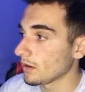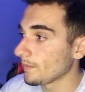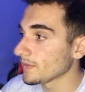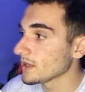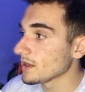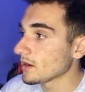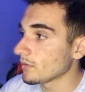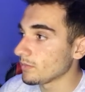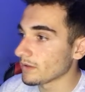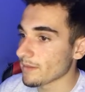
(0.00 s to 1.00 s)
uh,
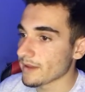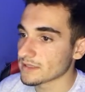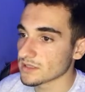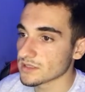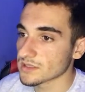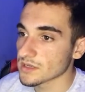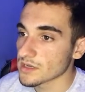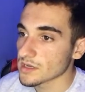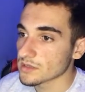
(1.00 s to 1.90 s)
reply messages.